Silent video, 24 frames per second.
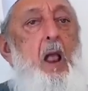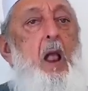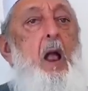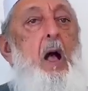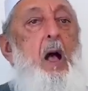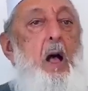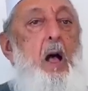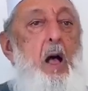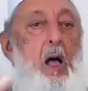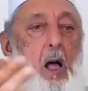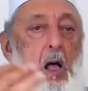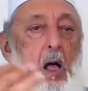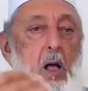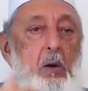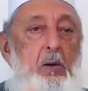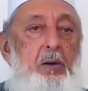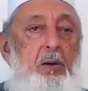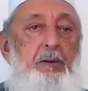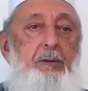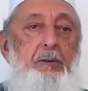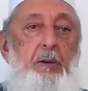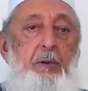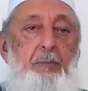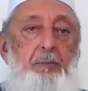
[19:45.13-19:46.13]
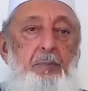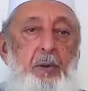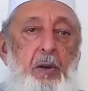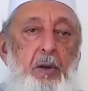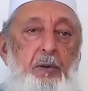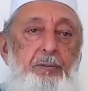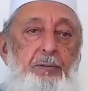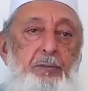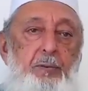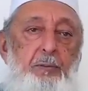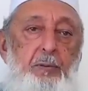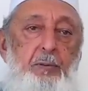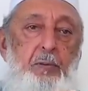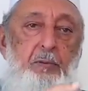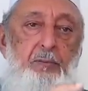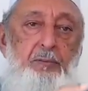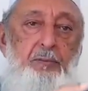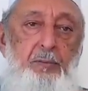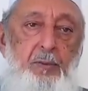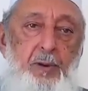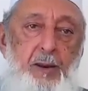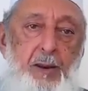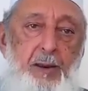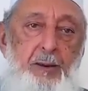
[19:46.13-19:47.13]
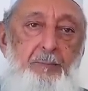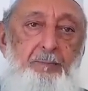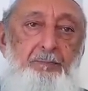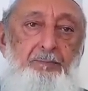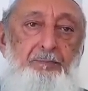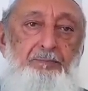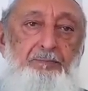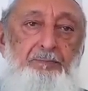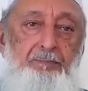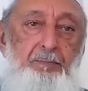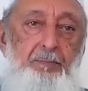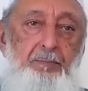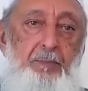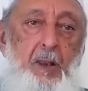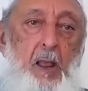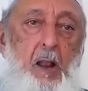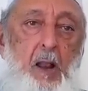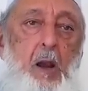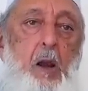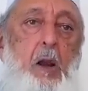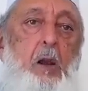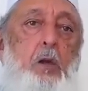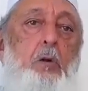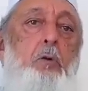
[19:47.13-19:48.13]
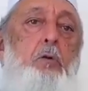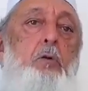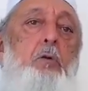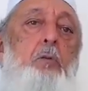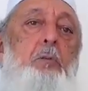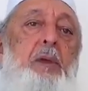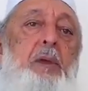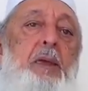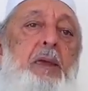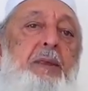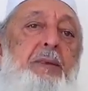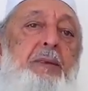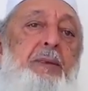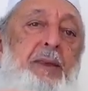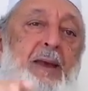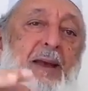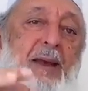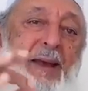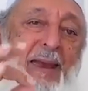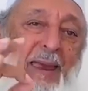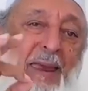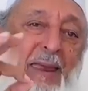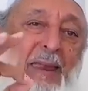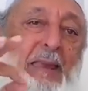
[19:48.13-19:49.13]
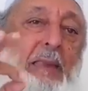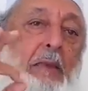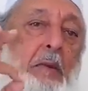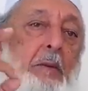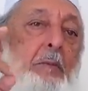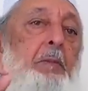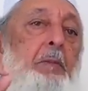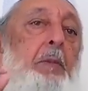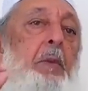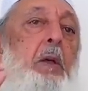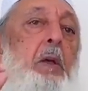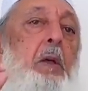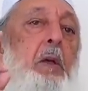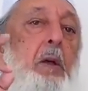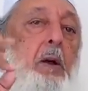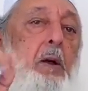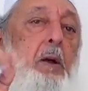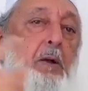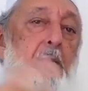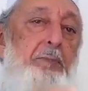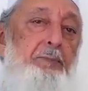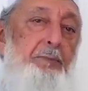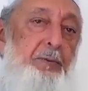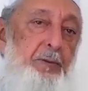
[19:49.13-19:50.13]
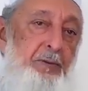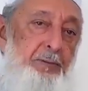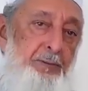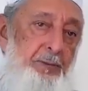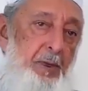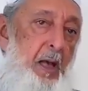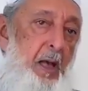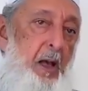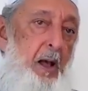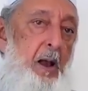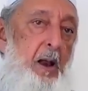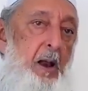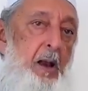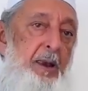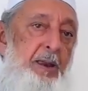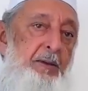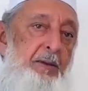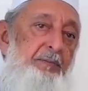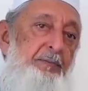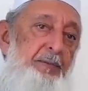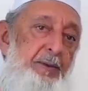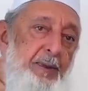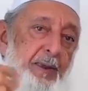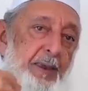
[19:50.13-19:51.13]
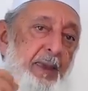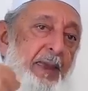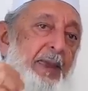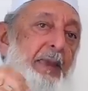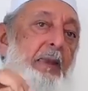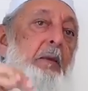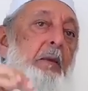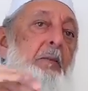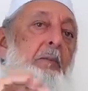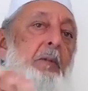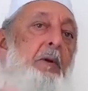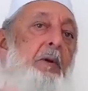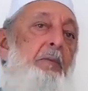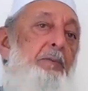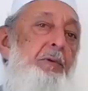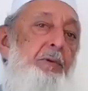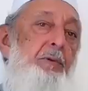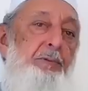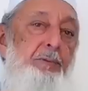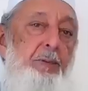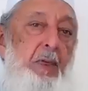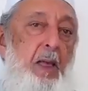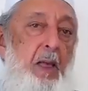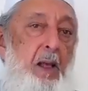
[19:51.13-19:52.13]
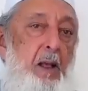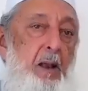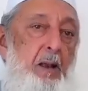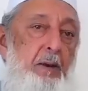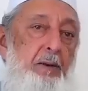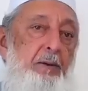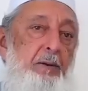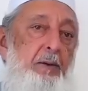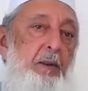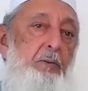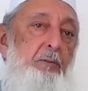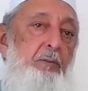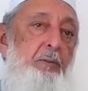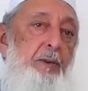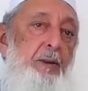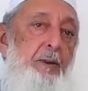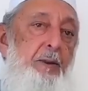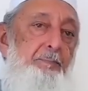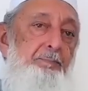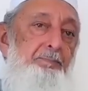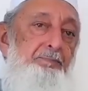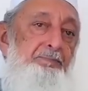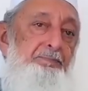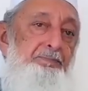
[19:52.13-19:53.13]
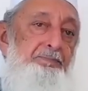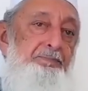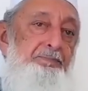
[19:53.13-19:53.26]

How is it possible for him to be the ilm of the Sa'a if the ilm of the Sa'a is not with him?